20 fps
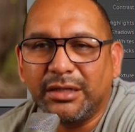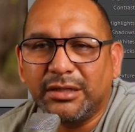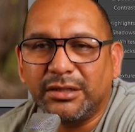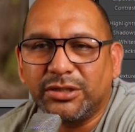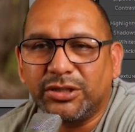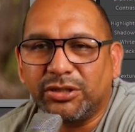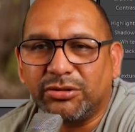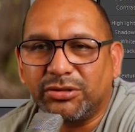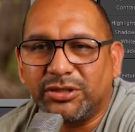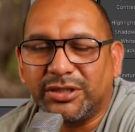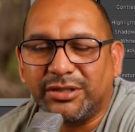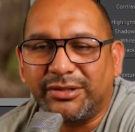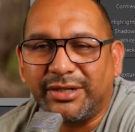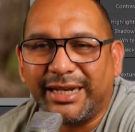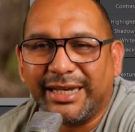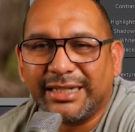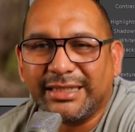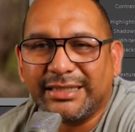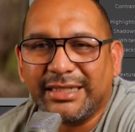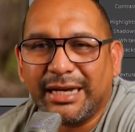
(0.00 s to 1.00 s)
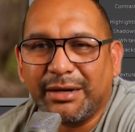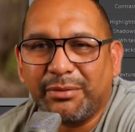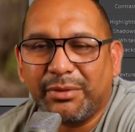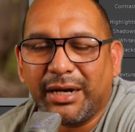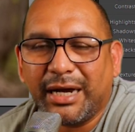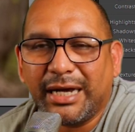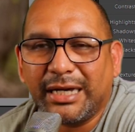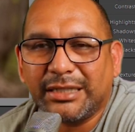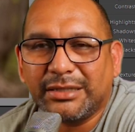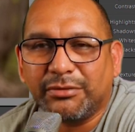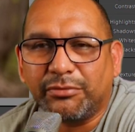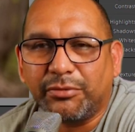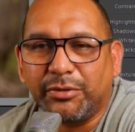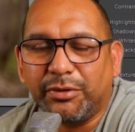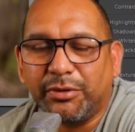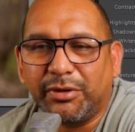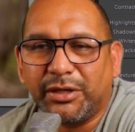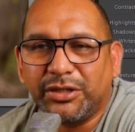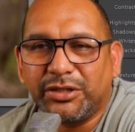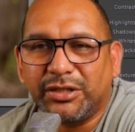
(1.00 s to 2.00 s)
So till next time, guys, we
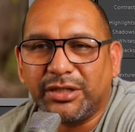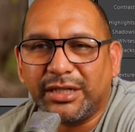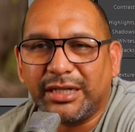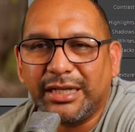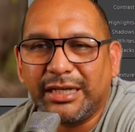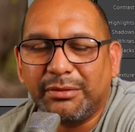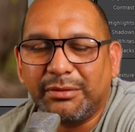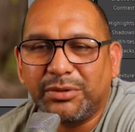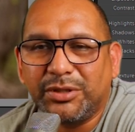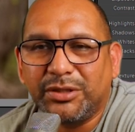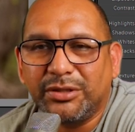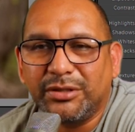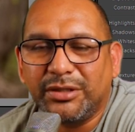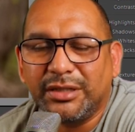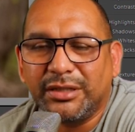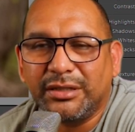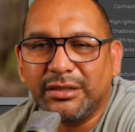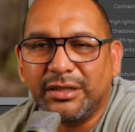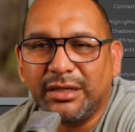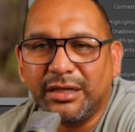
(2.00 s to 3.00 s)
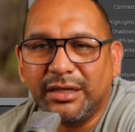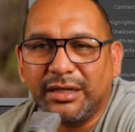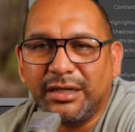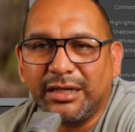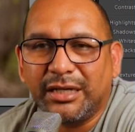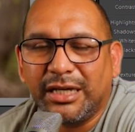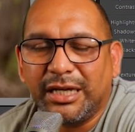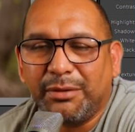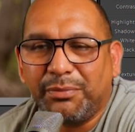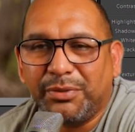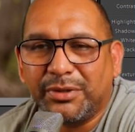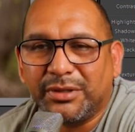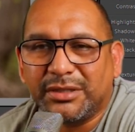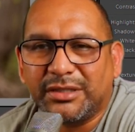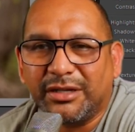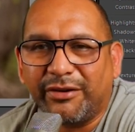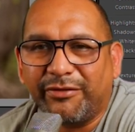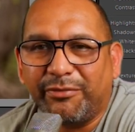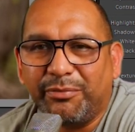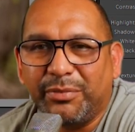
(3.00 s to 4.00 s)
want you to keep shooting, keep
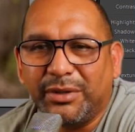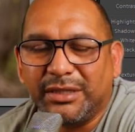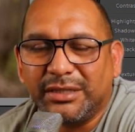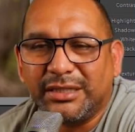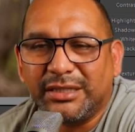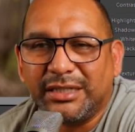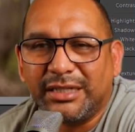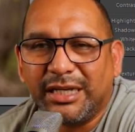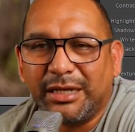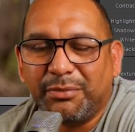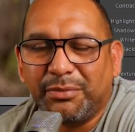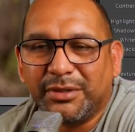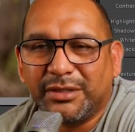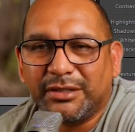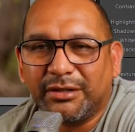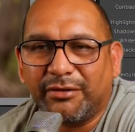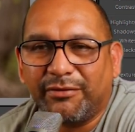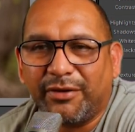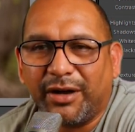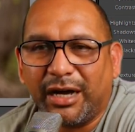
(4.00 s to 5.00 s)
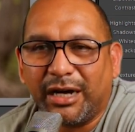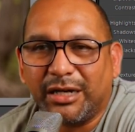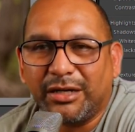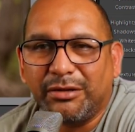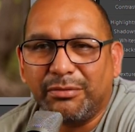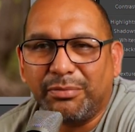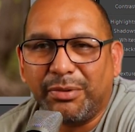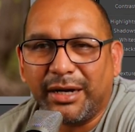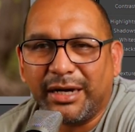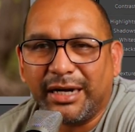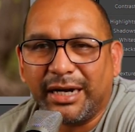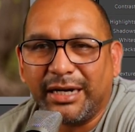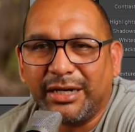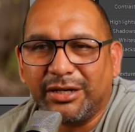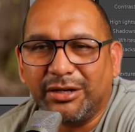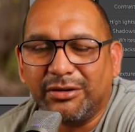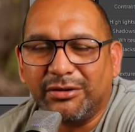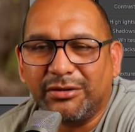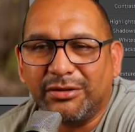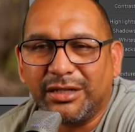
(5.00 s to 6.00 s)
yourself busy, keep yourself occupied. I
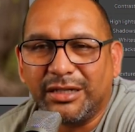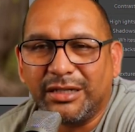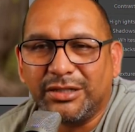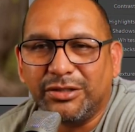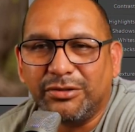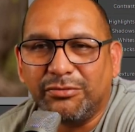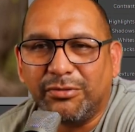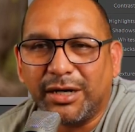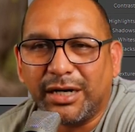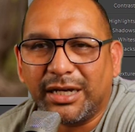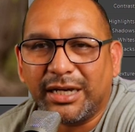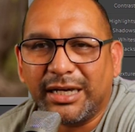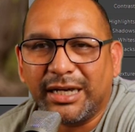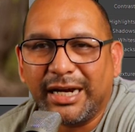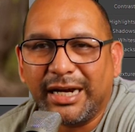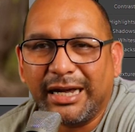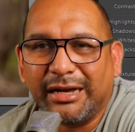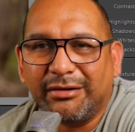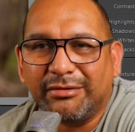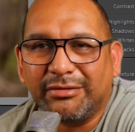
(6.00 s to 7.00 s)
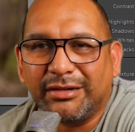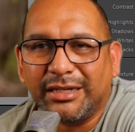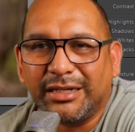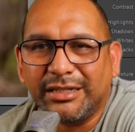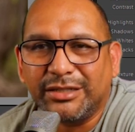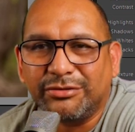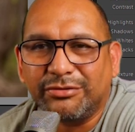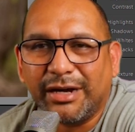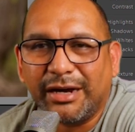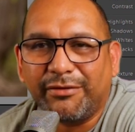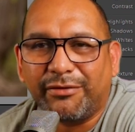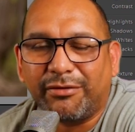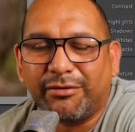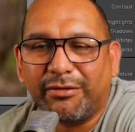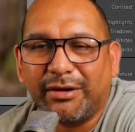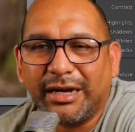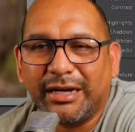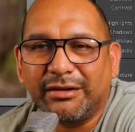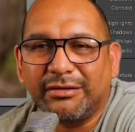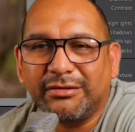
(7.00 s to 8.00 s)
know that you want to get out and drive
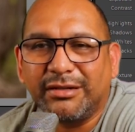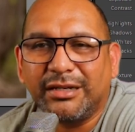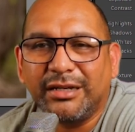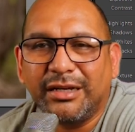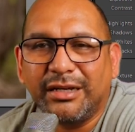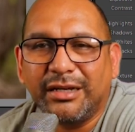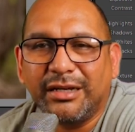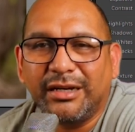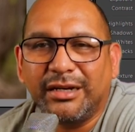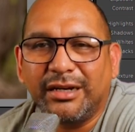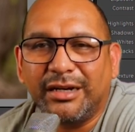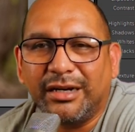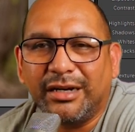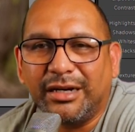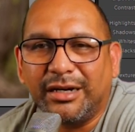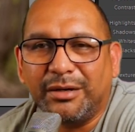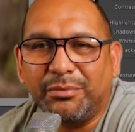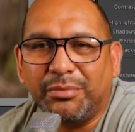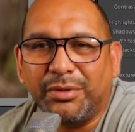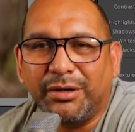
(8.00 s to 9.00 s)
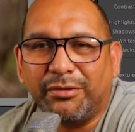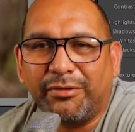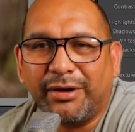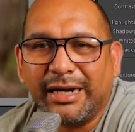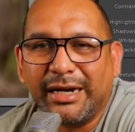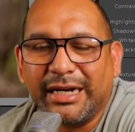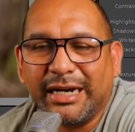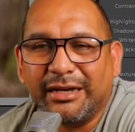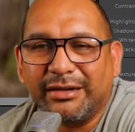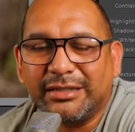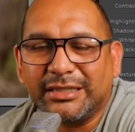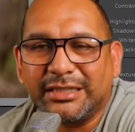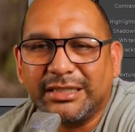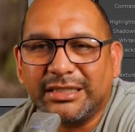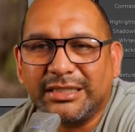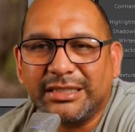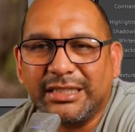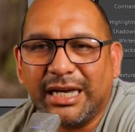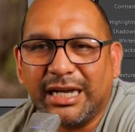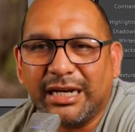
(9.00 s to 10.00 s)
around, but right now is
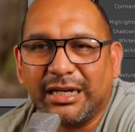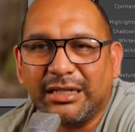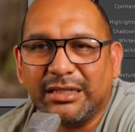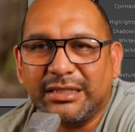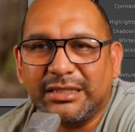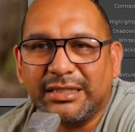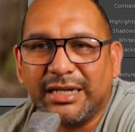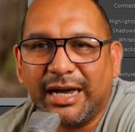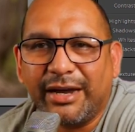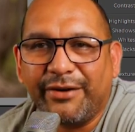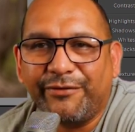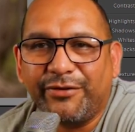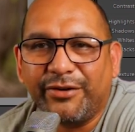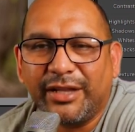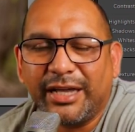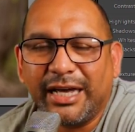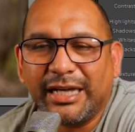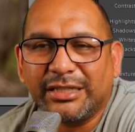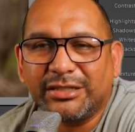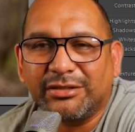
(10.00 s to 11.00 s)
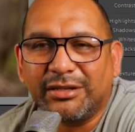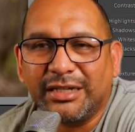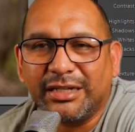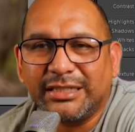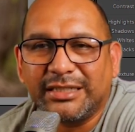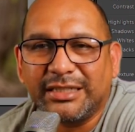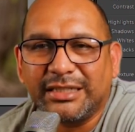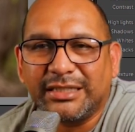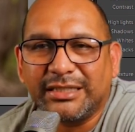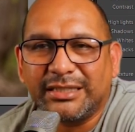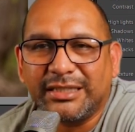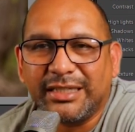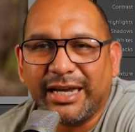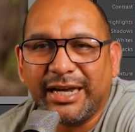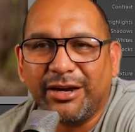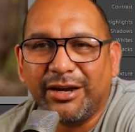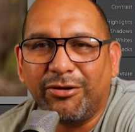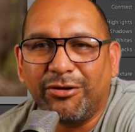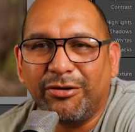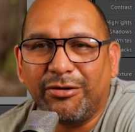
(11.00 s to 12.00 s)
just not a good time for that. So let's just stay
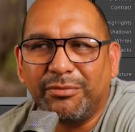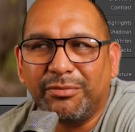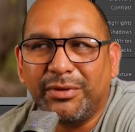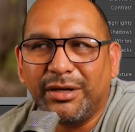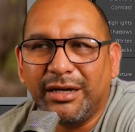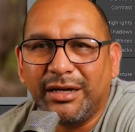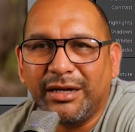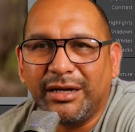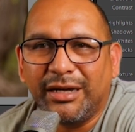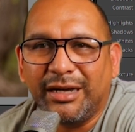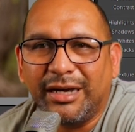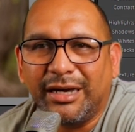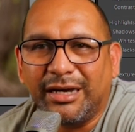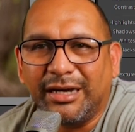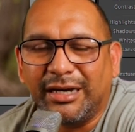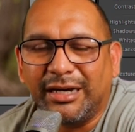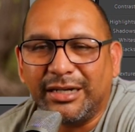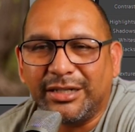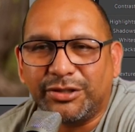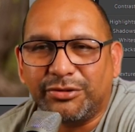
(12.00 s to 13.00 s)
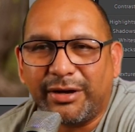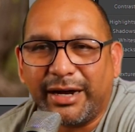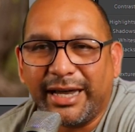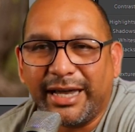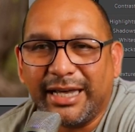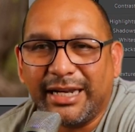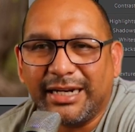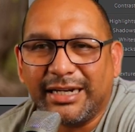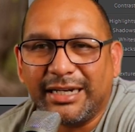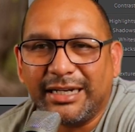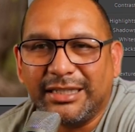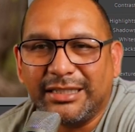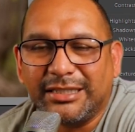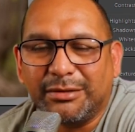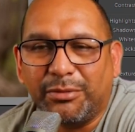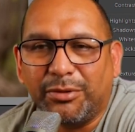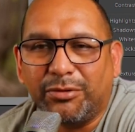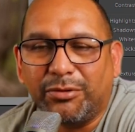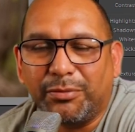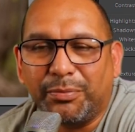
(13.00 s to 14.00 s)
home, try editing
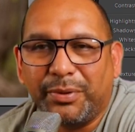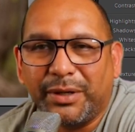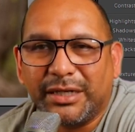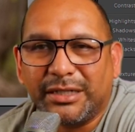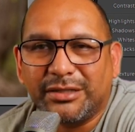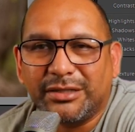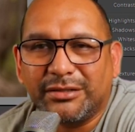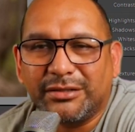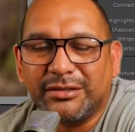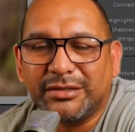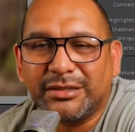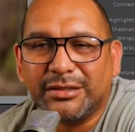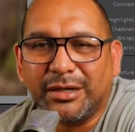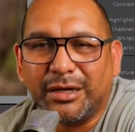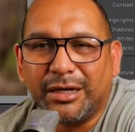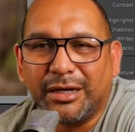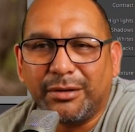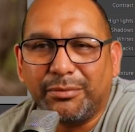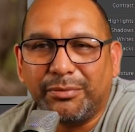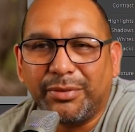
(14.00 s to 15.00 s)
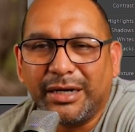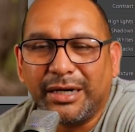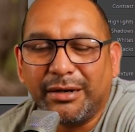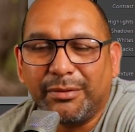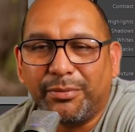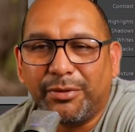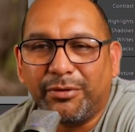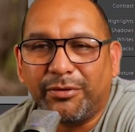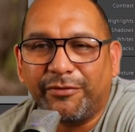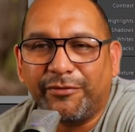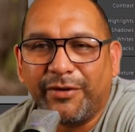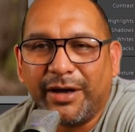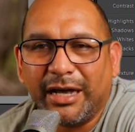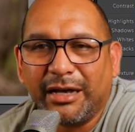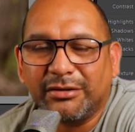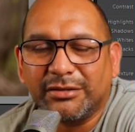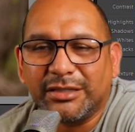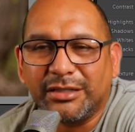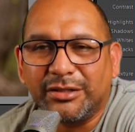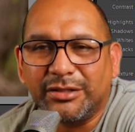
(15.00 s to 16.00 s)
some old pictures, bring up old
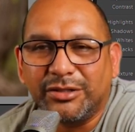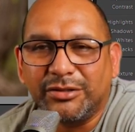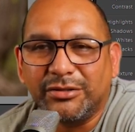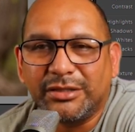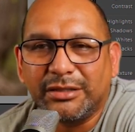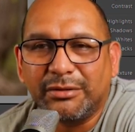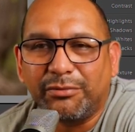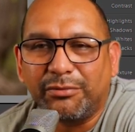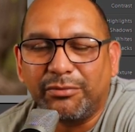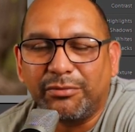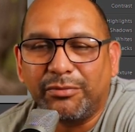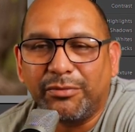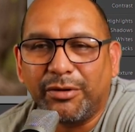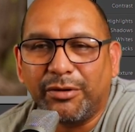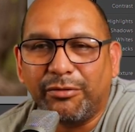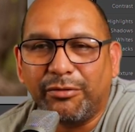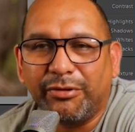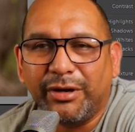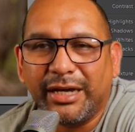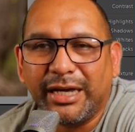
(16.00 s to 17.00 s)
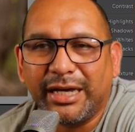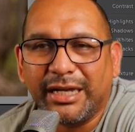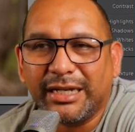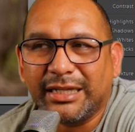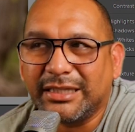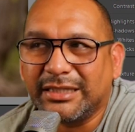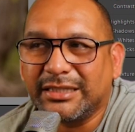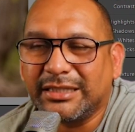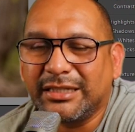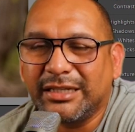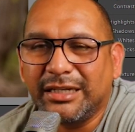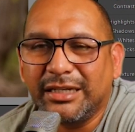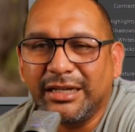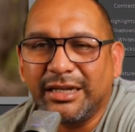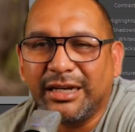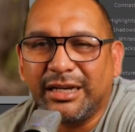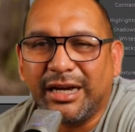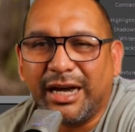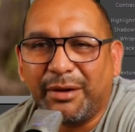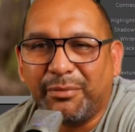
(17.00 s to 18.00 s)
files and do some re-edits.
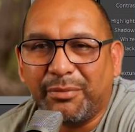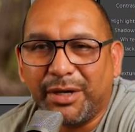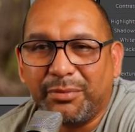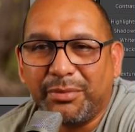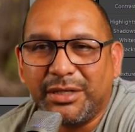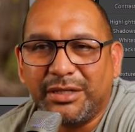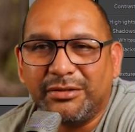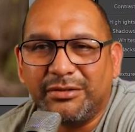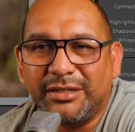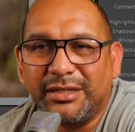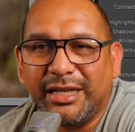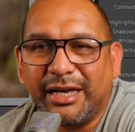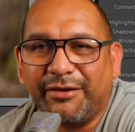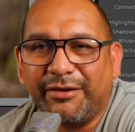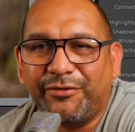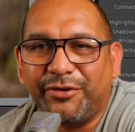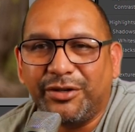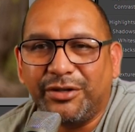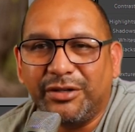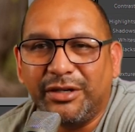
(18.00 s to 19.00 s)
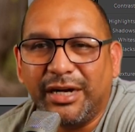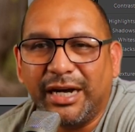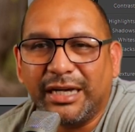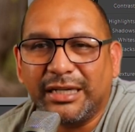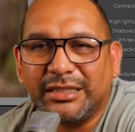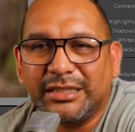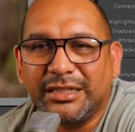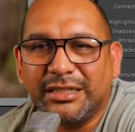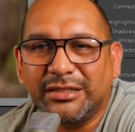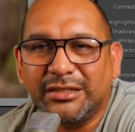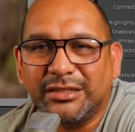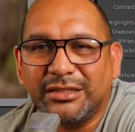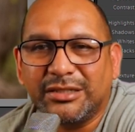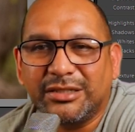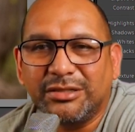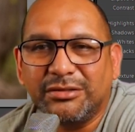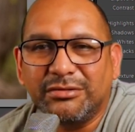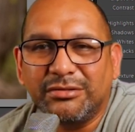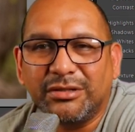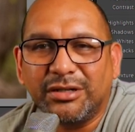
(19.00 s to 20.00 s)
I'm going to be doing that for you guys here
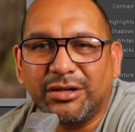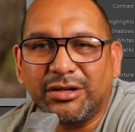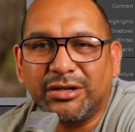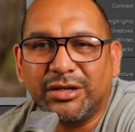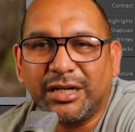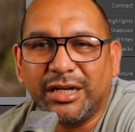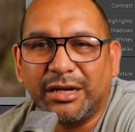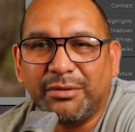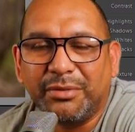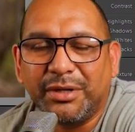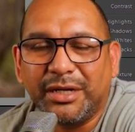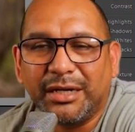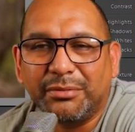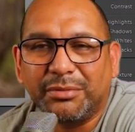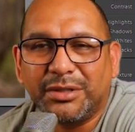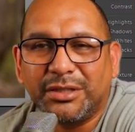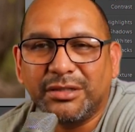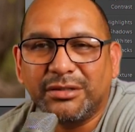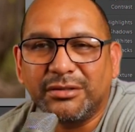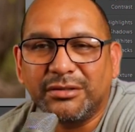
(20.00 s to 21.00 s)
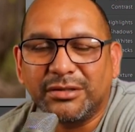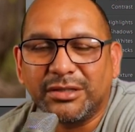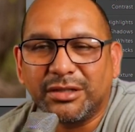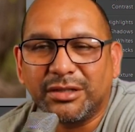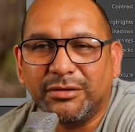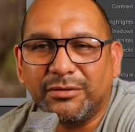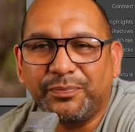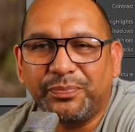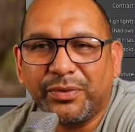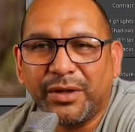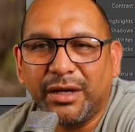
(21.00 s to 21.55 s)
soon coming up too, so